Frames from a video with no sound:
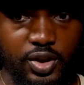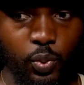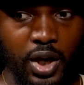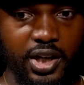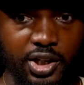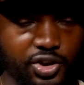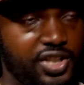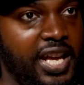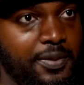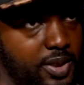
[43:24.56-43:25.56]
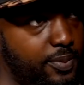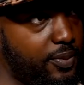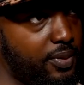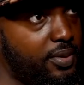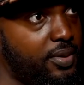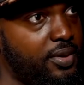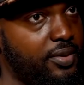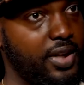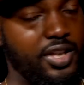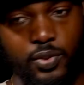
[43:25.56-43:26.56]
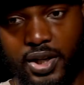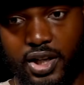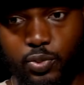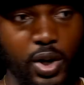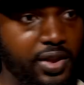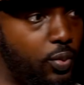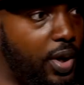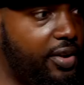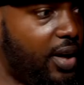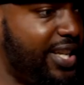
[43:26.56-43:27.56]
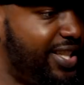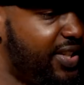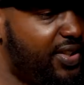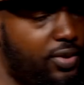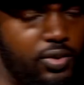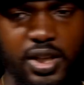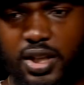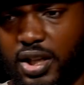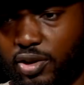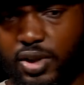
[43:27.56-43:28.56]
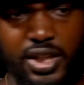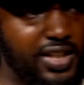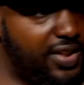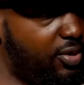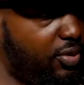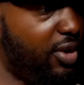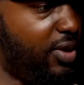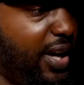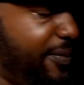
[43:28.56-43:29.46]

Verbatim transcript: you want to understand people, right? You want to whether whether I disagree, agree, disagree, right?